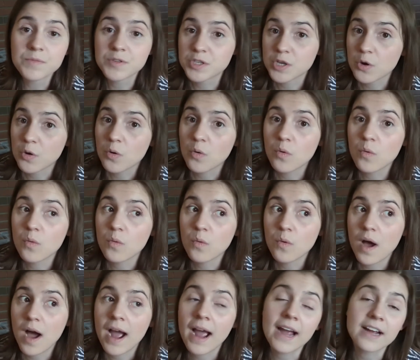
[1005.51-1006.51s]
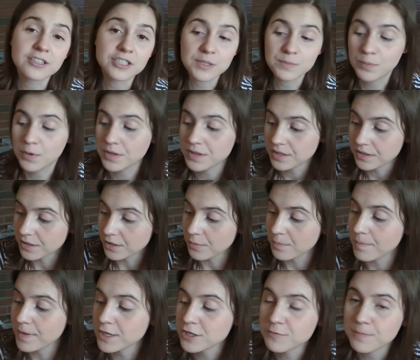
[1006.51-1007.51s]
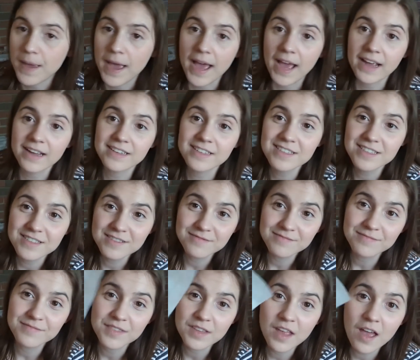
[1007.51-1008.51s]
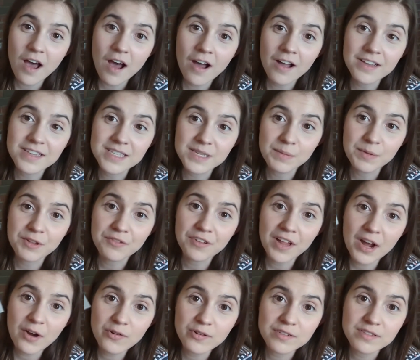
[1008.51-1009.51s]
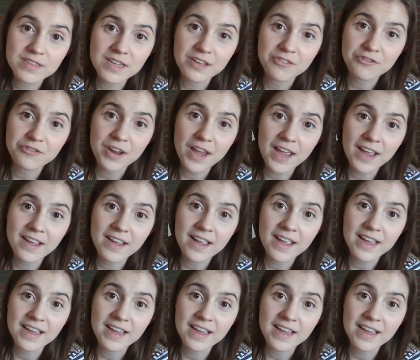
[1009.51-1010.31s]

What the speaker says: So I actually put the little mesh bags on some of the flowers the other day.